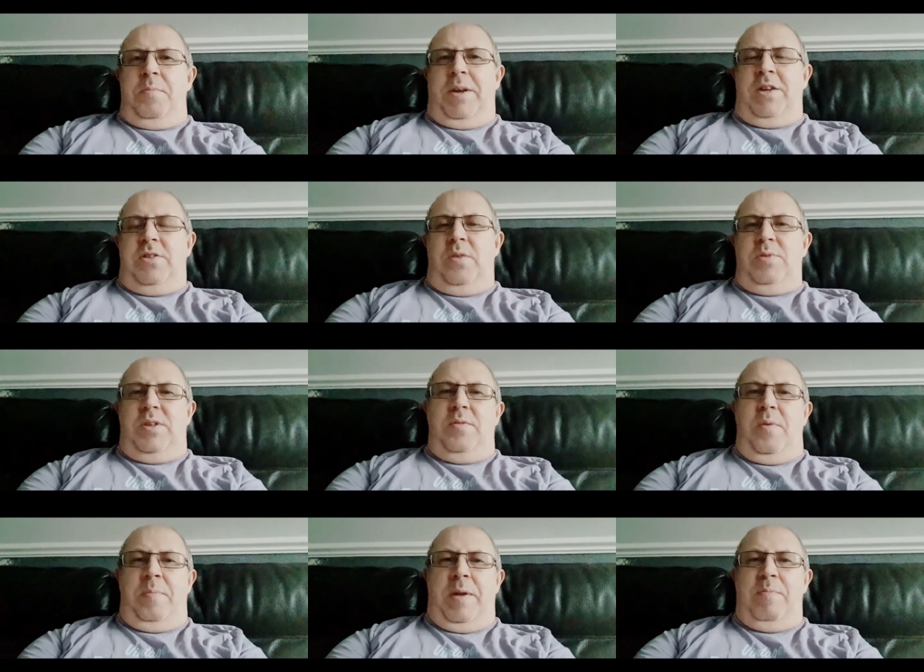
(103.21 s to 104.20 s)
Because obviously
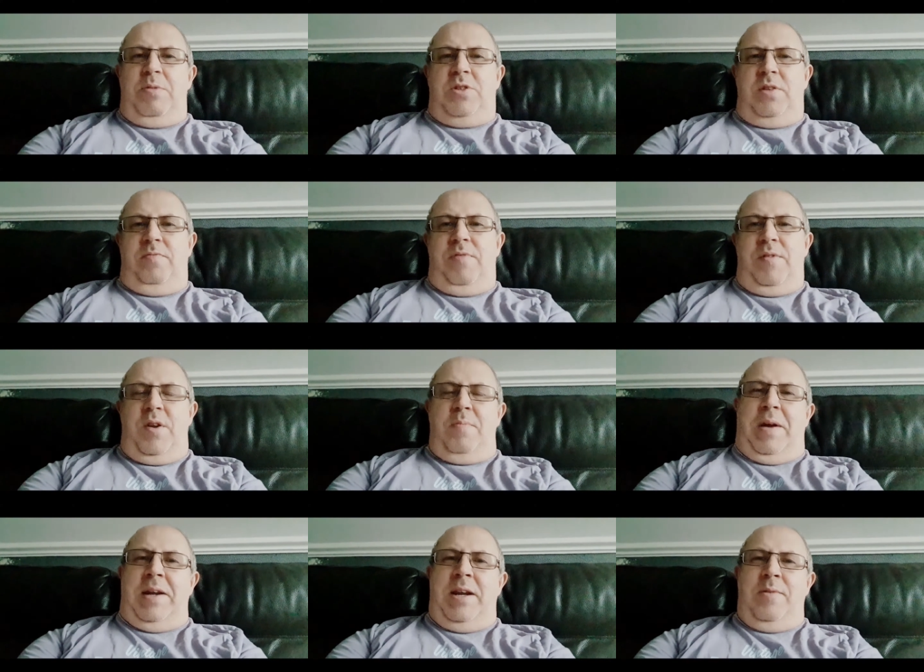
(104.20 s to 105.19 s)
they want people to
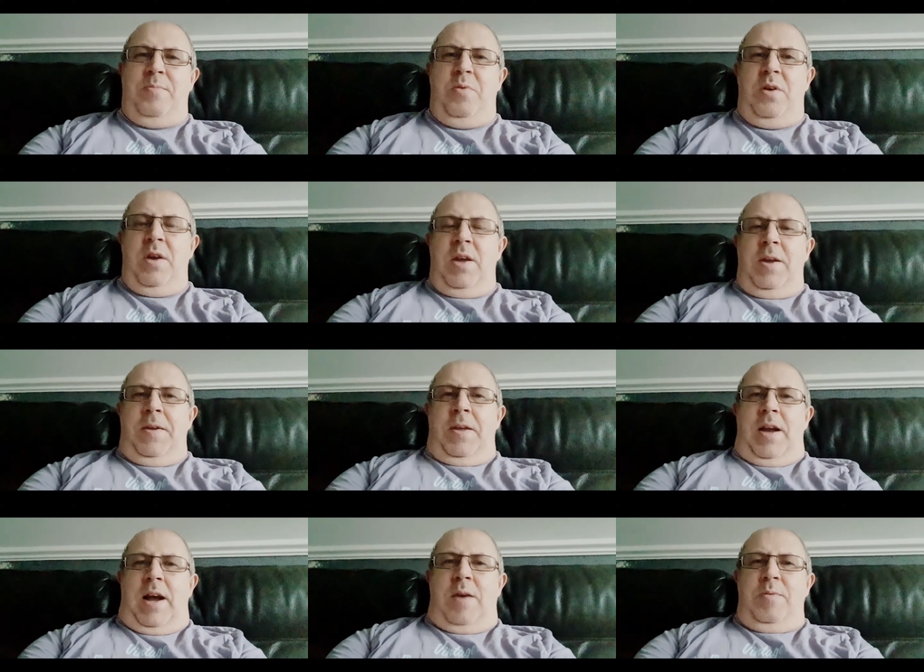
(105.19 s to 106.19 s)
revert back. Now, but
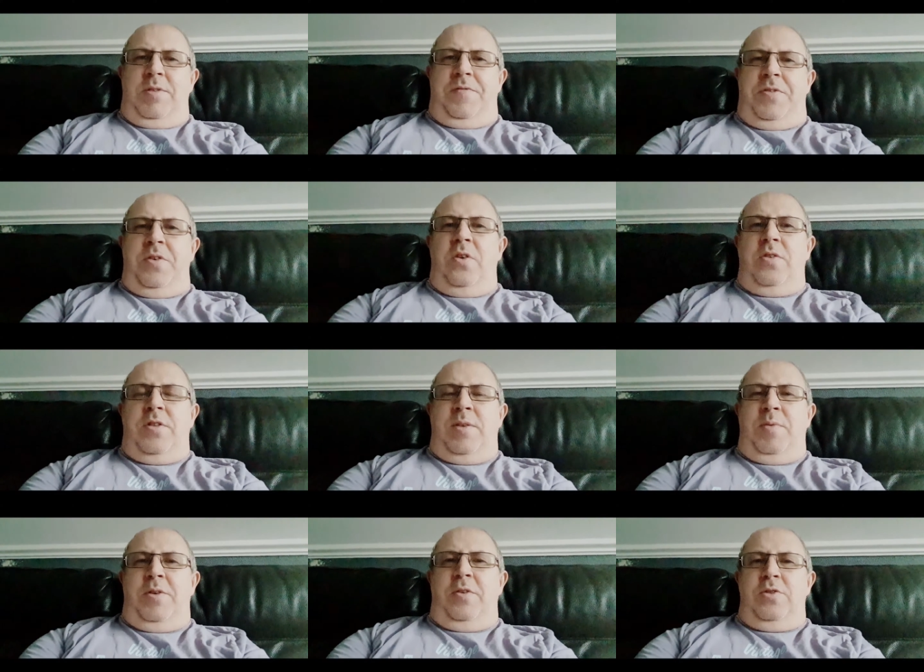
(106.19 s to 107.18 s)
I would have thought that
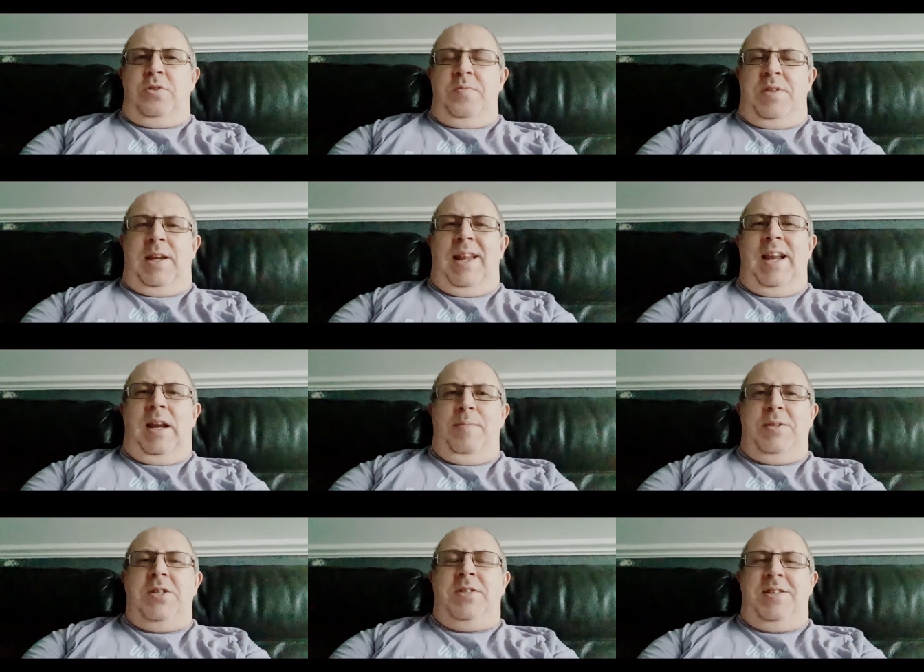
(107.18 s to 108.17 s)
they would have done something like
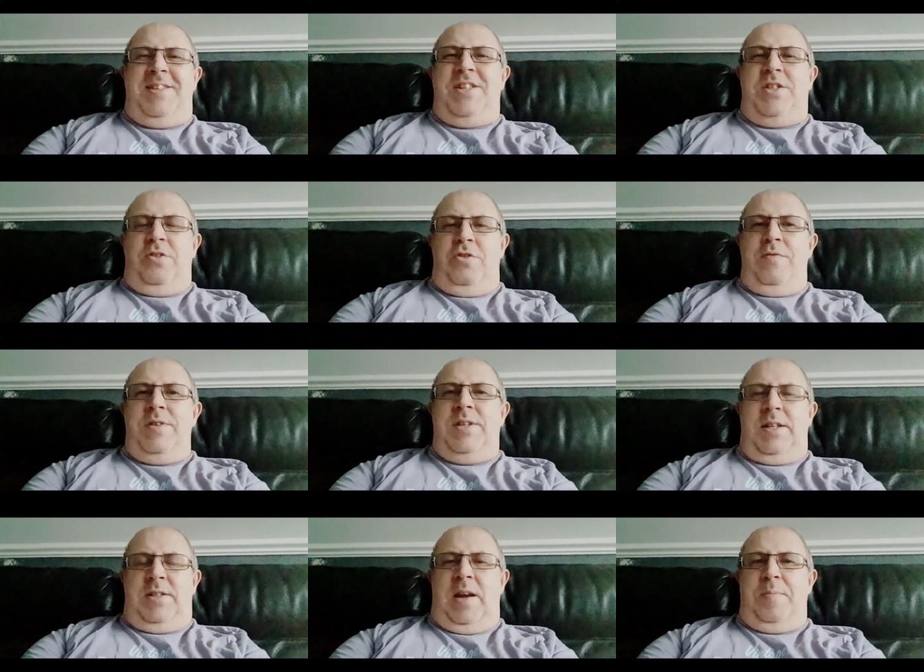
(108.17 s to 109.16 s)
Liberty City Stories,
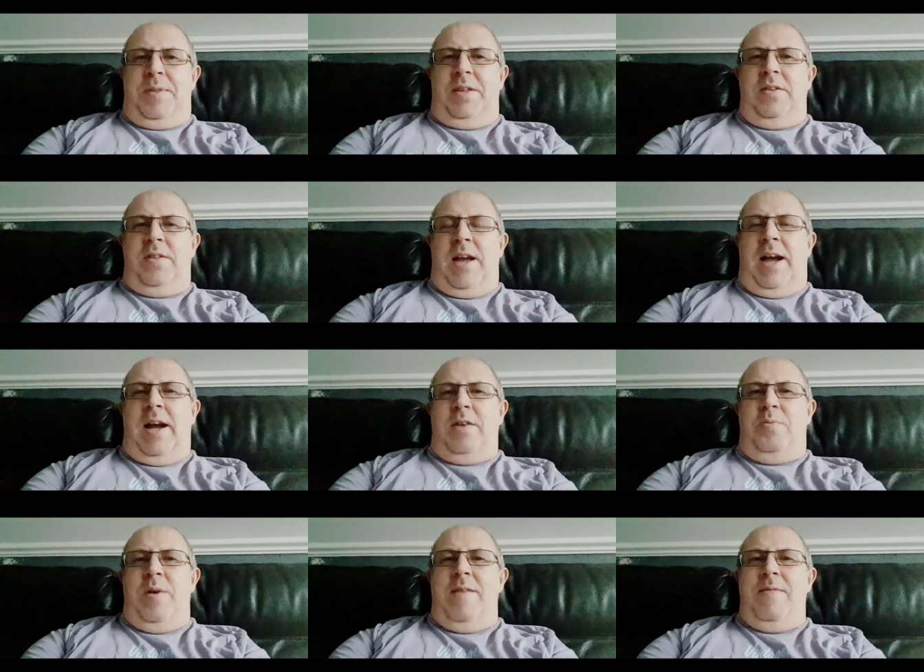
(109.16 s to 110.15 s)
that type of thing that they
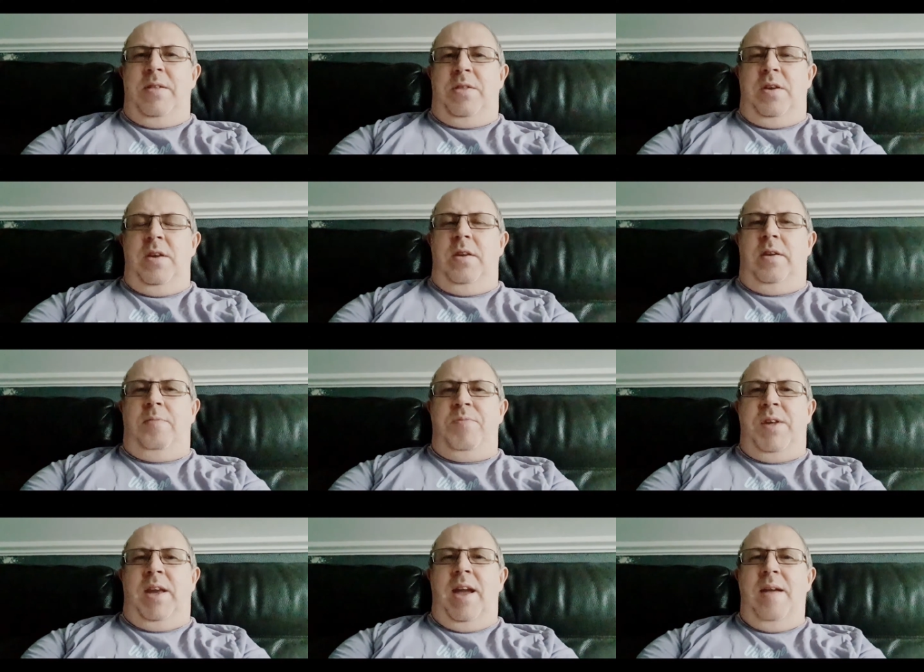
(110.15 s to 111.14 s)
had, where it, the
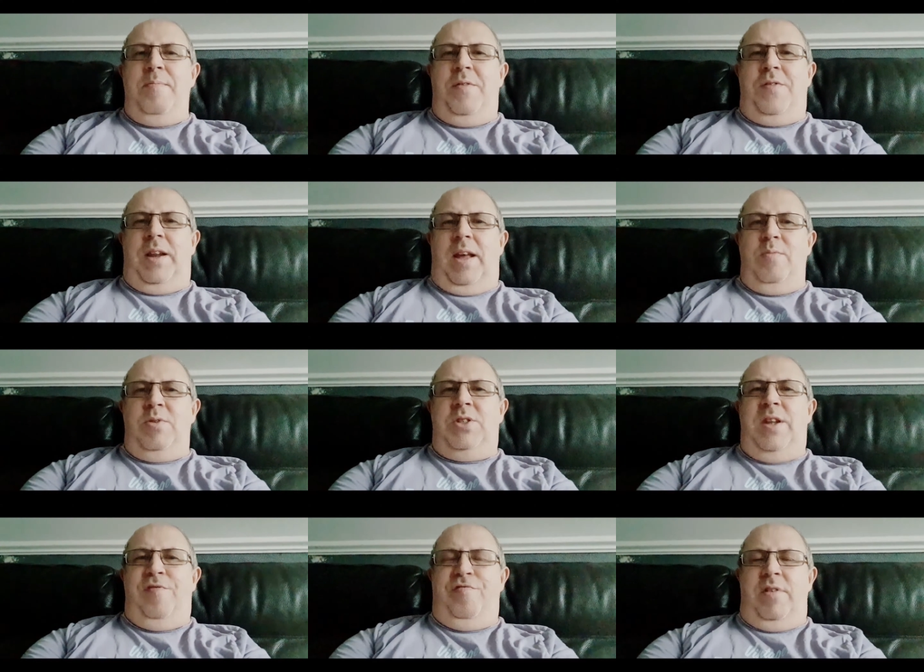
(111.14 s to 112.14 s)
the game, if you like, was
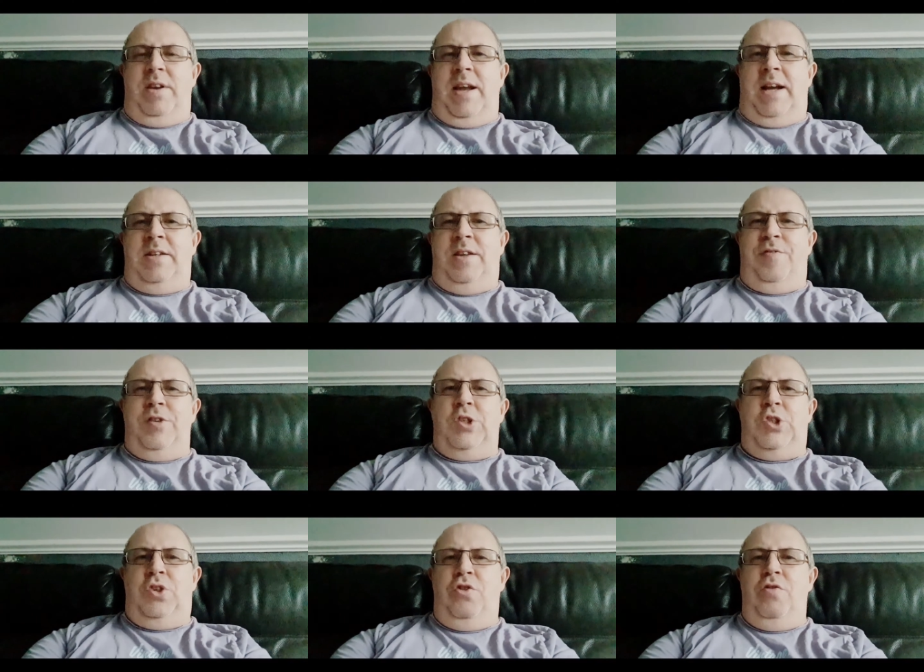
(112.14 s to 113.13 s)
different. It had different
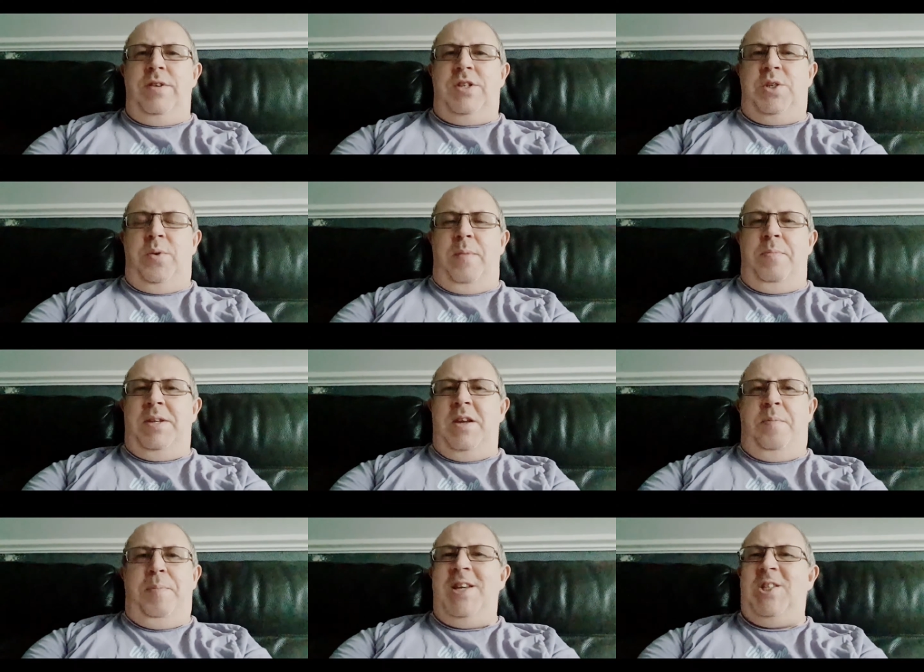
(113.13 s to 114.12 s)
stories to it, but
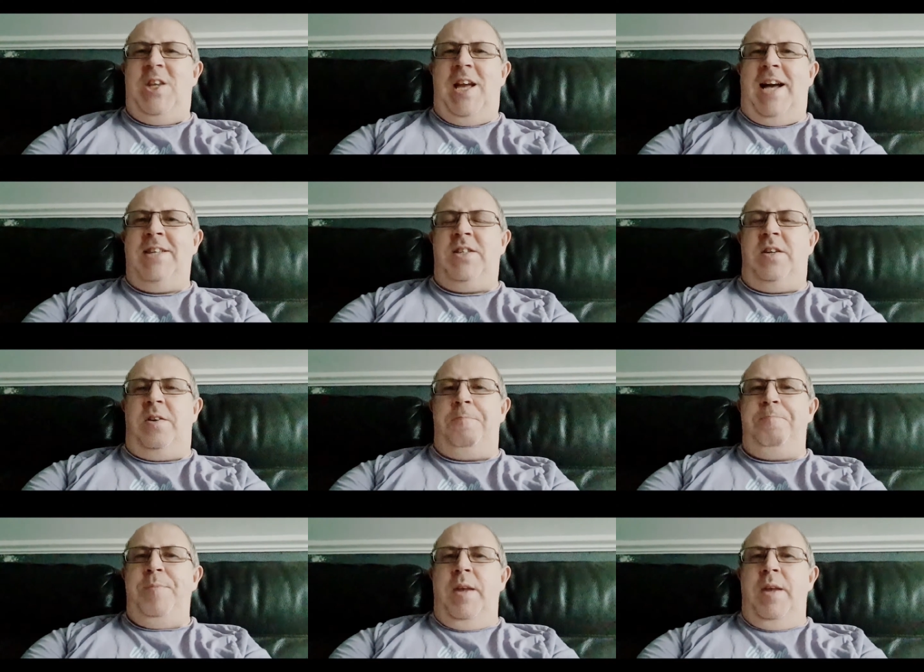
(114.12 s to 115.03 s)
it appears that it hasn't.